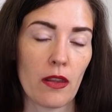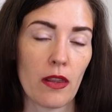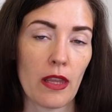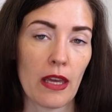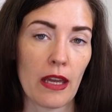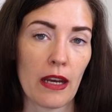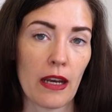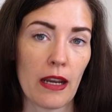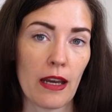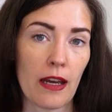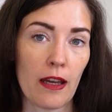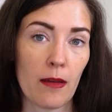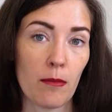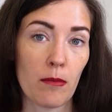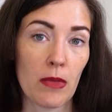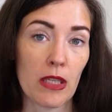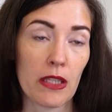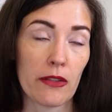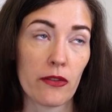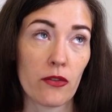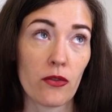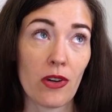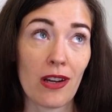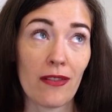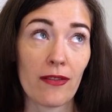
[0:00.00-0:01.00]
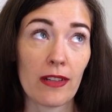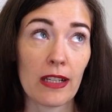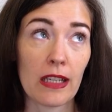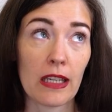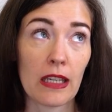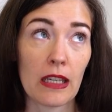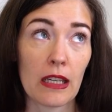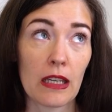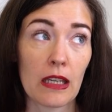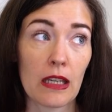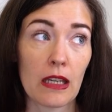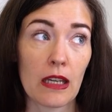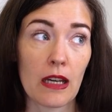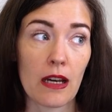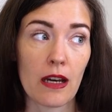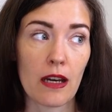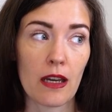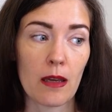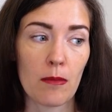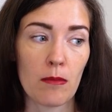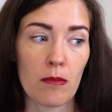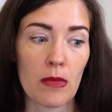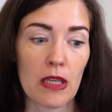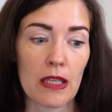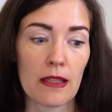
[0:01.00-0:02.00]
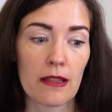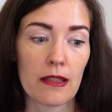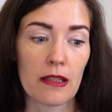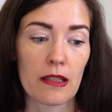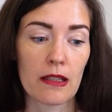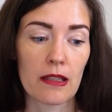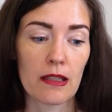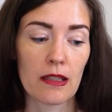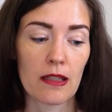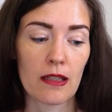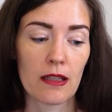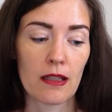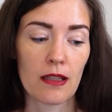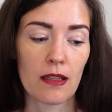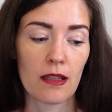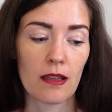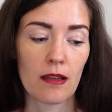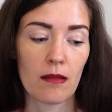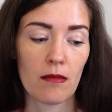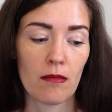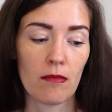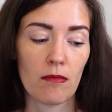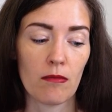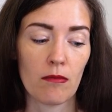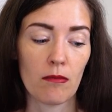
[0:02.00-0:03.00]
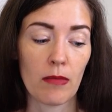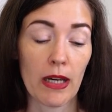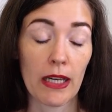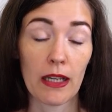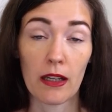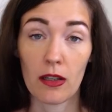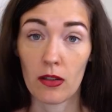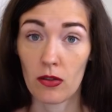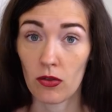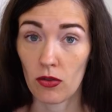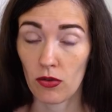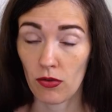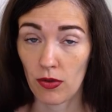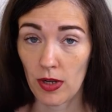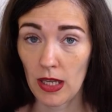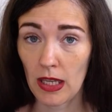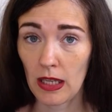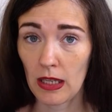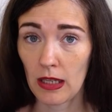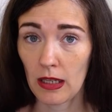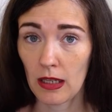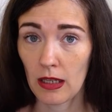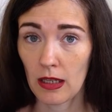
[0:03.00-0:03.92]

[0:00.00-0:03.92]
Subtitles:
Then I missed traveling. I missed my country,